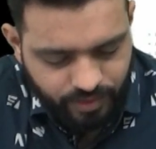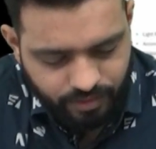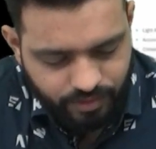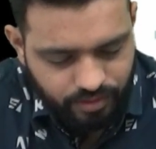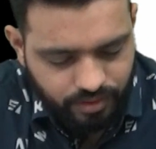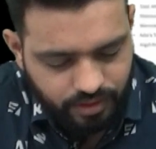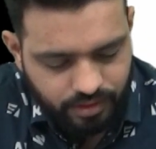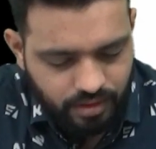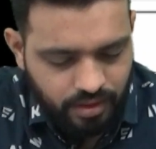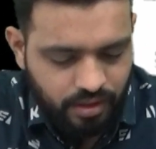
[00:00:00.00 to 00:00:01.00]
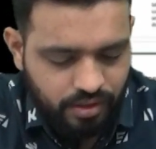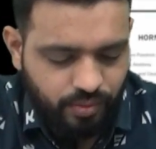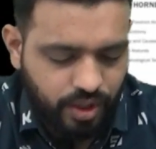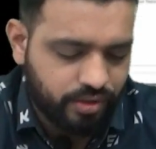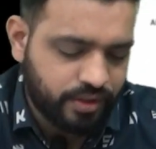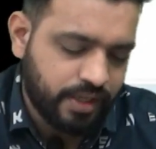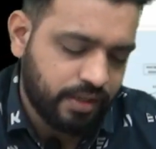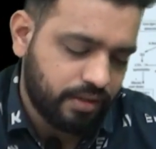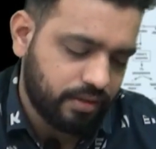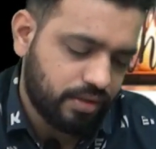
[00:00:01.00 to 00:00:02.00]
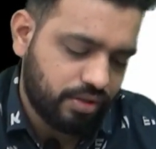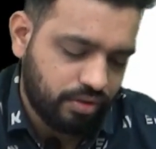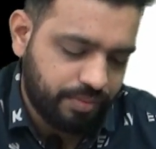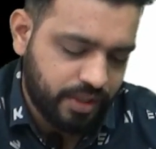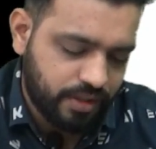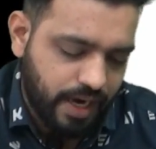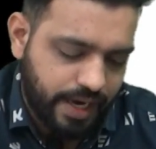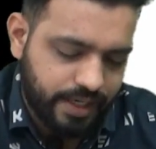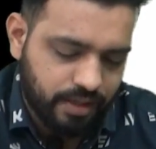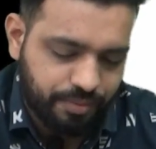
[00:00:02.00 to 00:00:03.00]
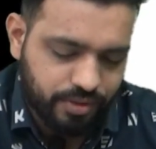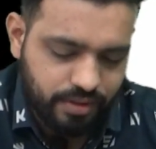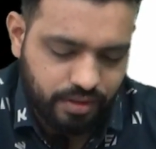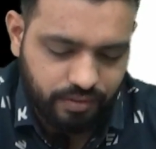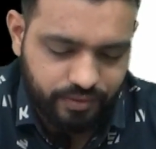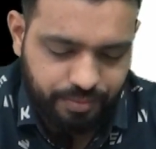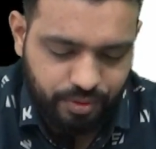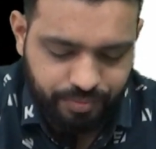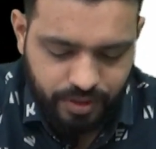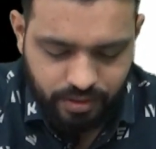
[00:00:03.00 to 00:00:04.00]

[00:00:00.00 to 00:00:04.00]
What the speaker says: Okay. So what do you think should be the ideal position of the pupil?